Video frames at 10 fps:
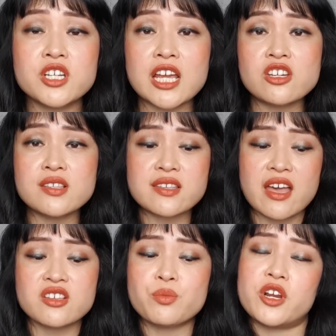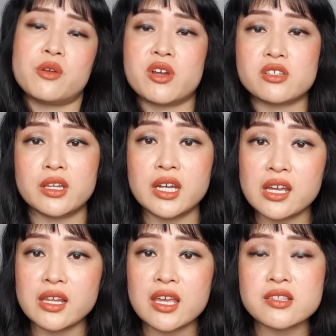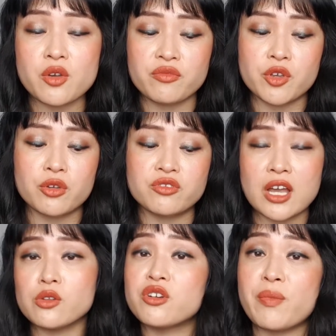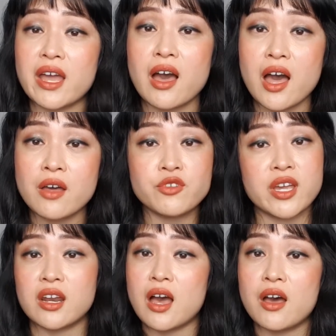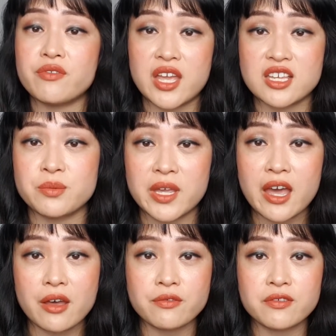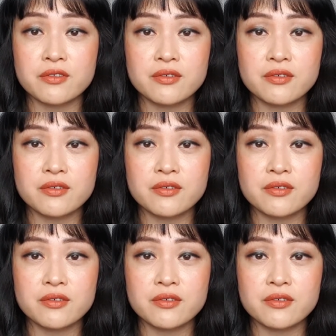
Protection scales pretty much linearly, so if you dilute it by half, you get half the SPF.